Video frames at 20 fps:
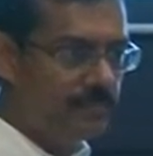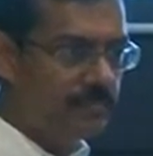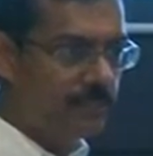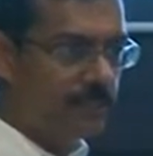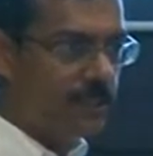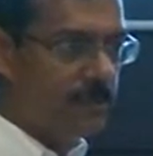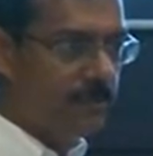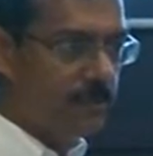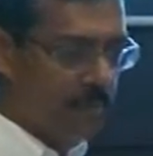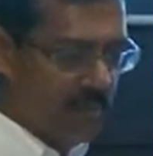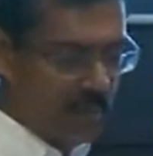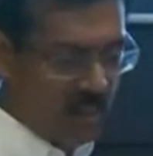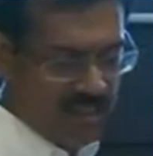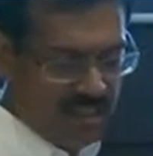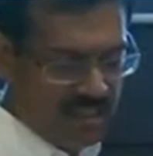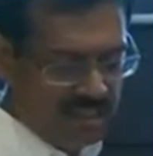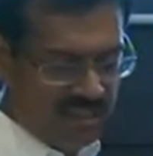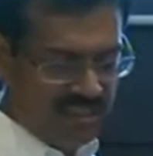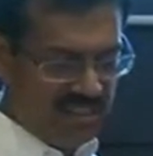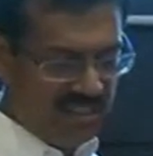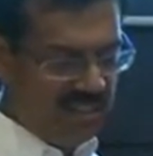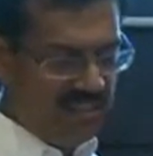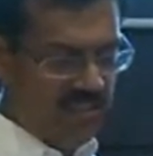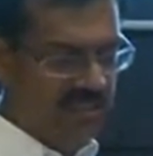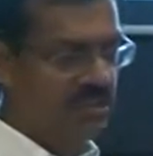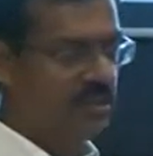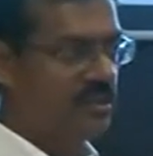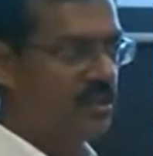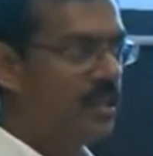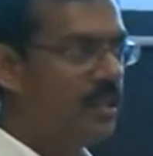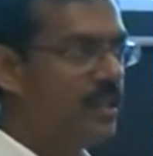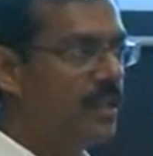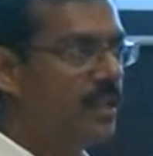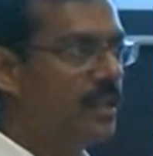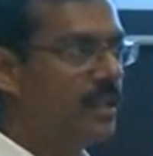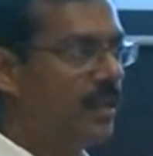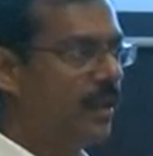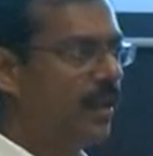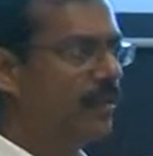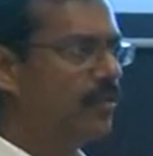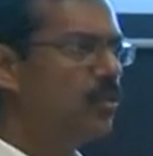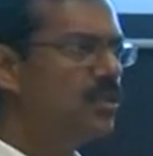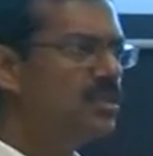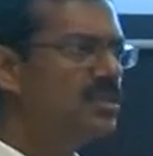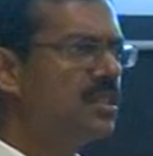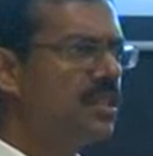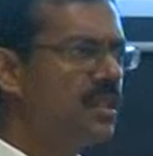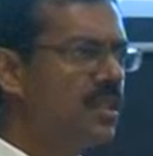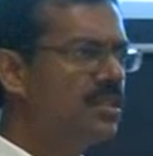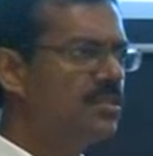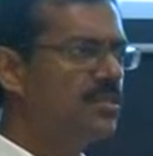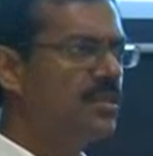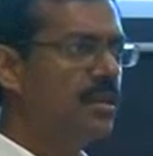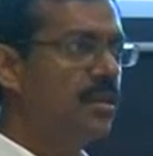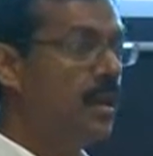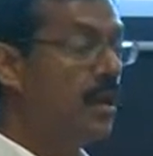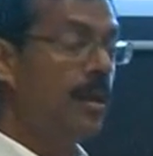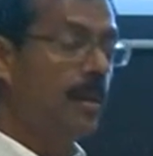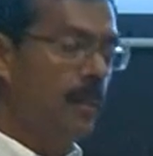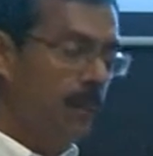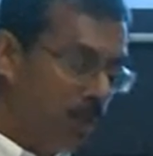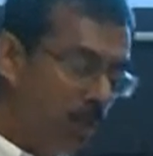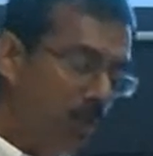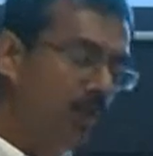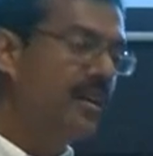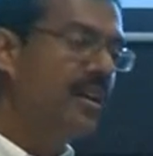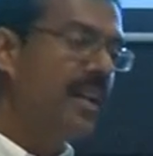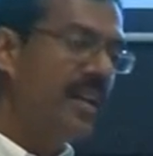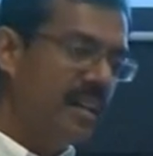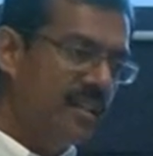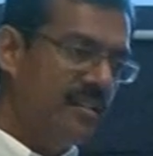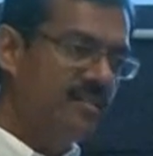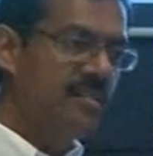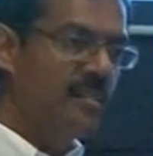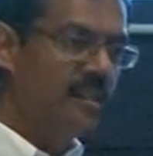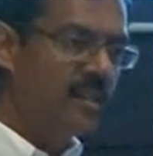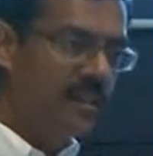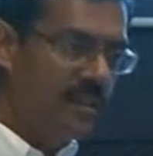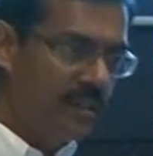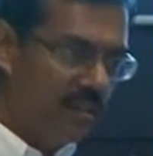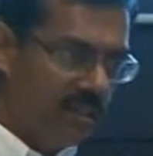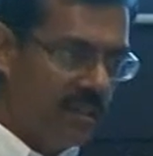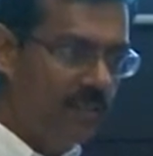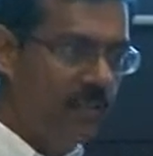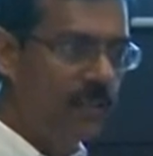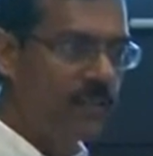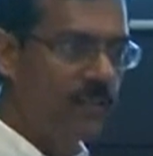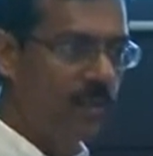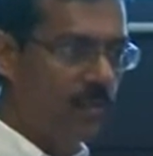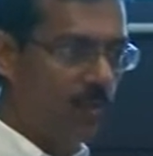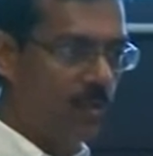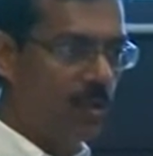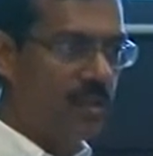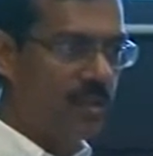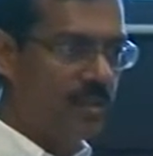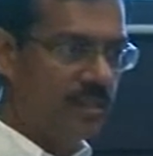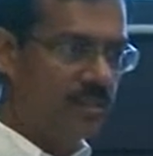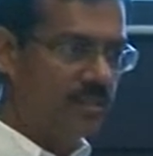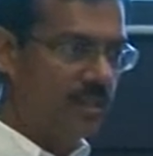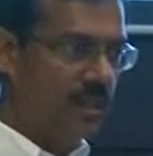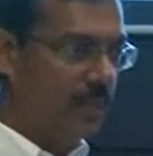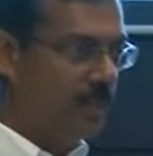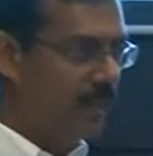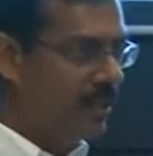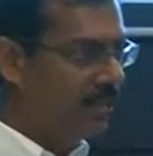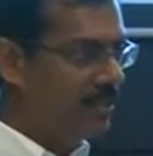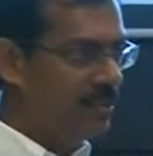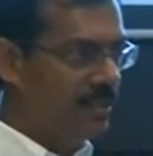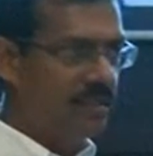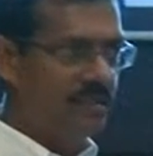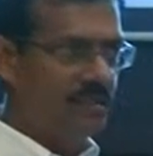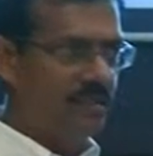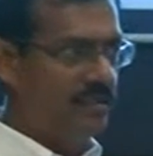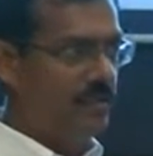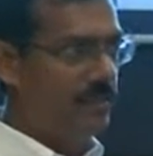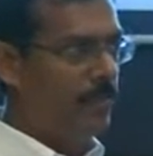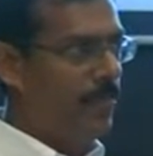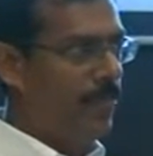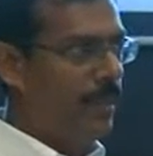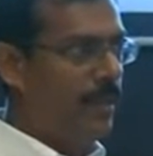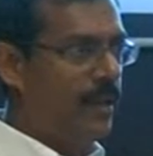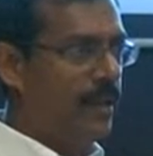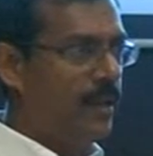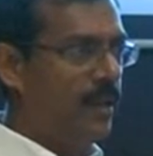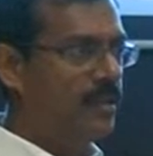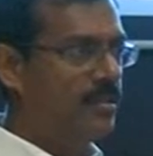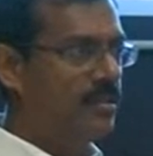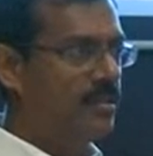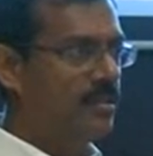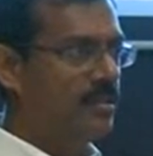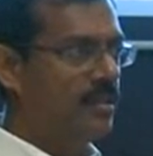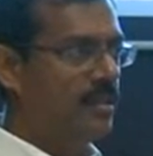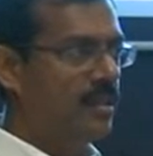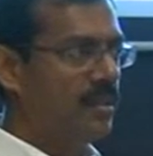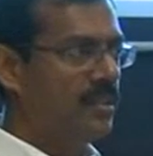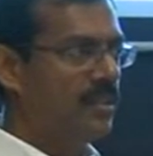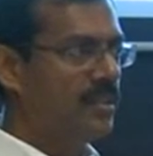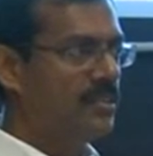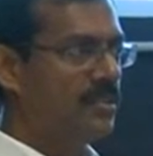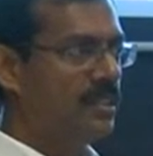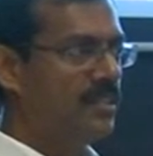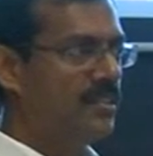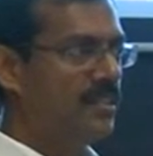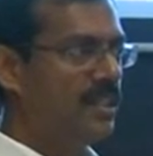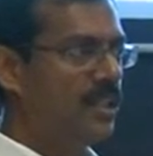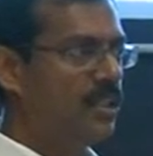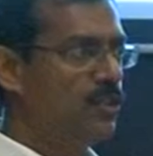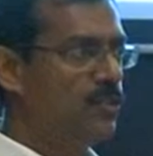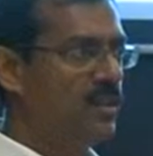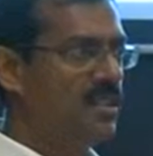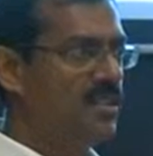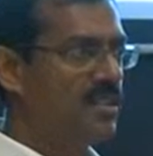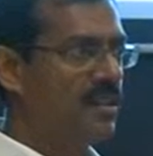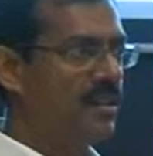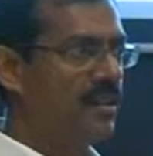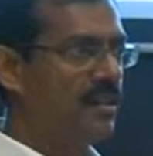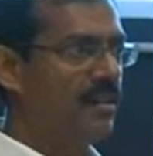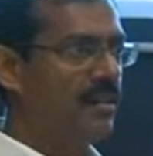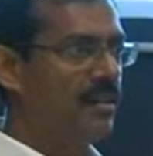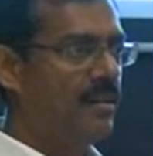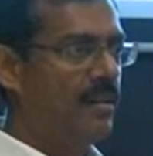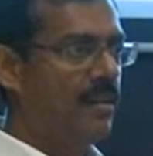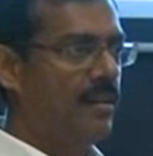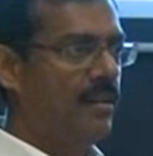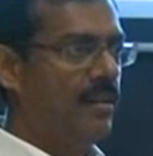Yeah. So this is the study, and to a certain extent, to a great extent, I agree with what they're saying, but these are things which are